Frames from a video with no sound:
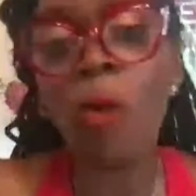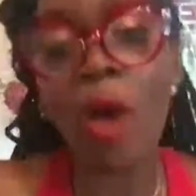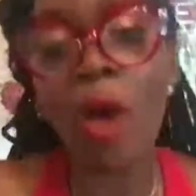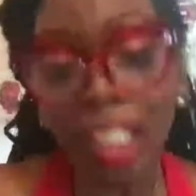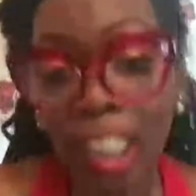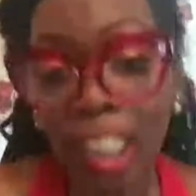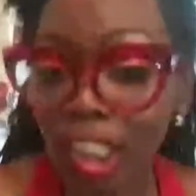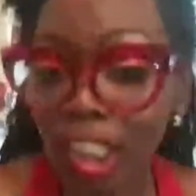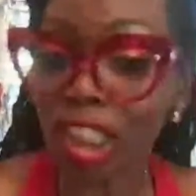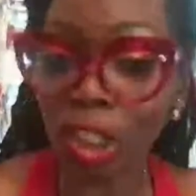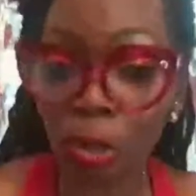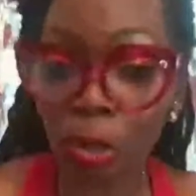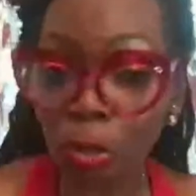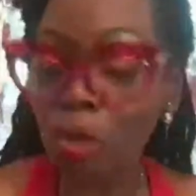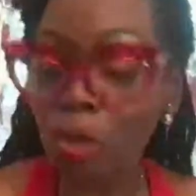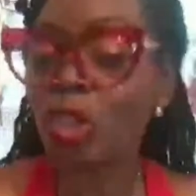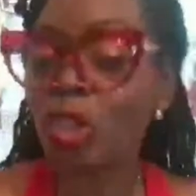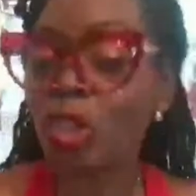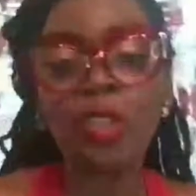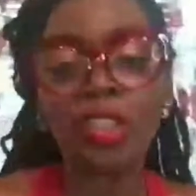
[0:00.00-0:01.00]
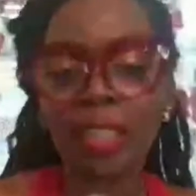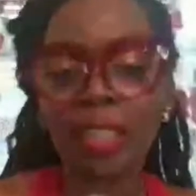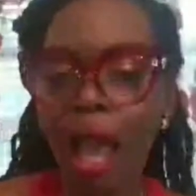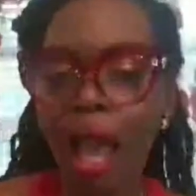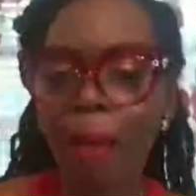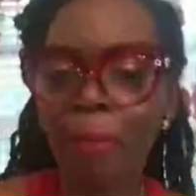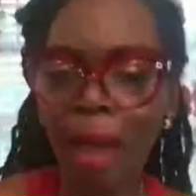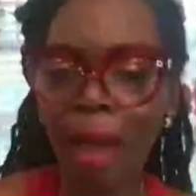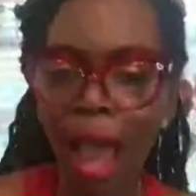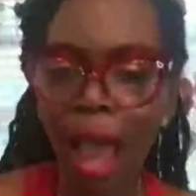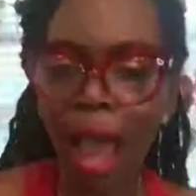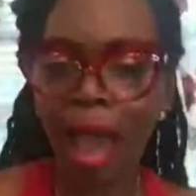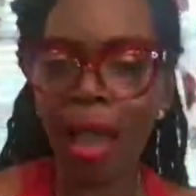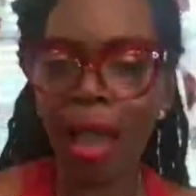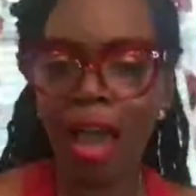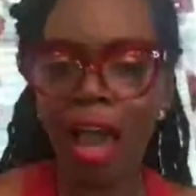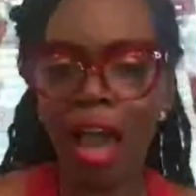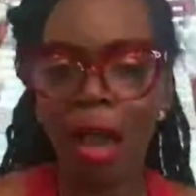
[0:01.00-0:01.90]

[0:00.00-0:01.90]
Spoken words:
want to see you, so stop by.